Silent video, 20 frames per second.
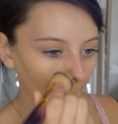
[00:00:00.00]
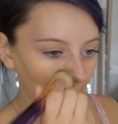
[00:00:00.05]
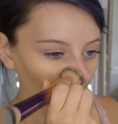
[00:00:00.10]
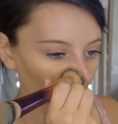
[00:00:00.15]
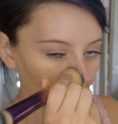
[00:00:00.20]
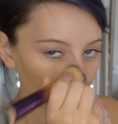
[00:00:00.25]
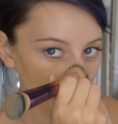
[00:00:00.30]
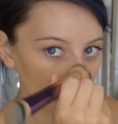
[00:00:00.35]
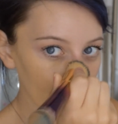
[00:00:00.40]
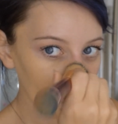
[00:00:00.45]

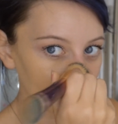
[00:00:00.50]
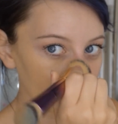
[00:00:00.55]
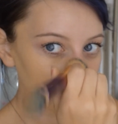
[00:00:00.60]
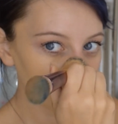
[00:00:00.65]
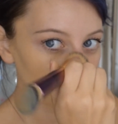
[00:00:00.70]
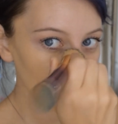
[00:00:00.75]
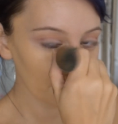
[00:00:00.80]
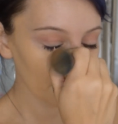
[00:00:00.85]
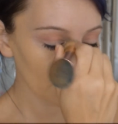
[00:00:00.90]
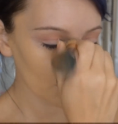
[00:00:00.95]
It's a
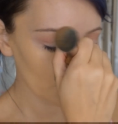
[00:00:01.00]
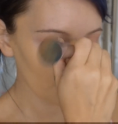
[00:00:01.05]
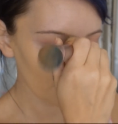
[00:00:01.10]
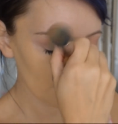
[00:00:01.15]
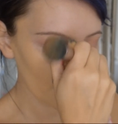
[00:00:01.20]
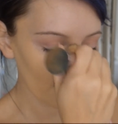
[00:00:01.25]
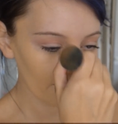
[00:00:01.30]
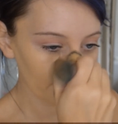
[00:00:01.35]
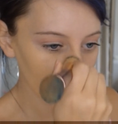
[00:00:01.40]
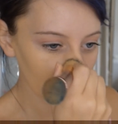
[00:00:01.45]
light to medium
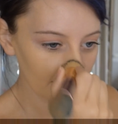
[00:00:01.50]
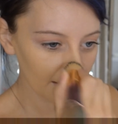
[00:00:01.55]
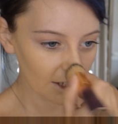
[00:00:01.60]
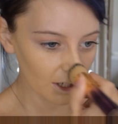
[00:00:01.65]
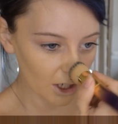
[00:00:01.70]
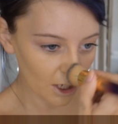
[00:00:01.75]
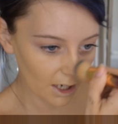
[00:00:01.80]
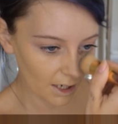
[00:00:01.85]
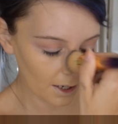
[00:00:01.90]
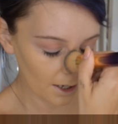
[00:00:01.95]

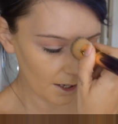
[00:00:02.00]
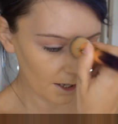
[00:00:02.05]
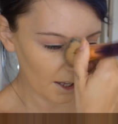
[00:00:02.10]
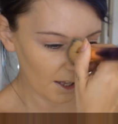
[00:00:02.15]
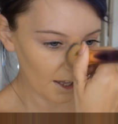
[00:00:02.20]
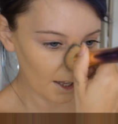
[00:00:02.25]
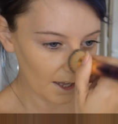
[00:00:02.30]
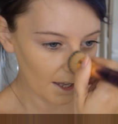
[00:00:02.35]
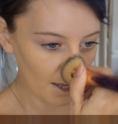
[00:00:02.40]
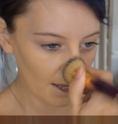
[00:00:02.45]
coverage,
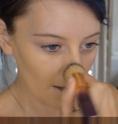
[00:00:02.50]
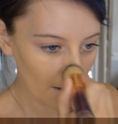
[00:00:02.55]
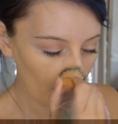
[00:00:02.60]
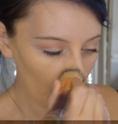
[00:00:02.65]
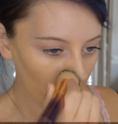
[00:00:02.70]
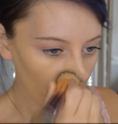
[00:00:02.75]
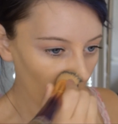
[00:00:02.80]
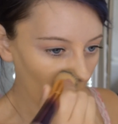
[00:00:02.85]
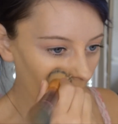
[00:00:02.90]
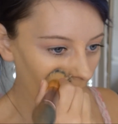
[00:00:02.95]

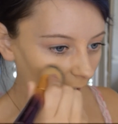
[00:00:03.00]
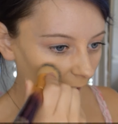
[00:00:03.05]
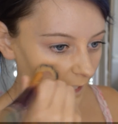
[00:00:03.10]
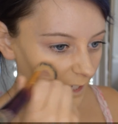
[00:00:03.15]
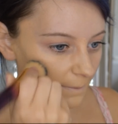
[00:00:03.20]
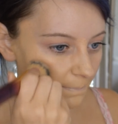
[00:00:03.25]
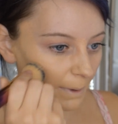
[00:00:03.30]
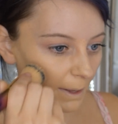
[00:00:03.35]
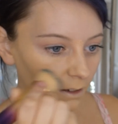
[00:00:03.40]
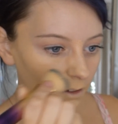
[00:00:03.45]
but it
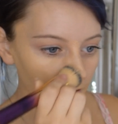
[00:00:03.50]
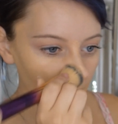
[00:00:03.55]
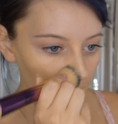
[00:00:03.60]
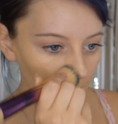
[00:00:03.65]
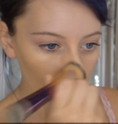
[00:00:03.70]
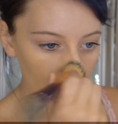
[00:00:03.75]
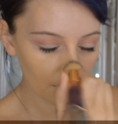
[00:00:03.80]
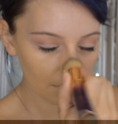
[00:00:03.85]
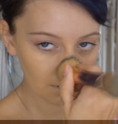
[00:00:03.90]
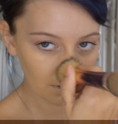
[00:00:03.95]
is
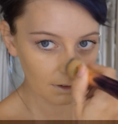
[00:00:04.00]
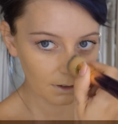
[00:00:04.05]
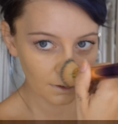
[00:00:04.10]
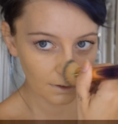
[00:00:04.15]
buildable.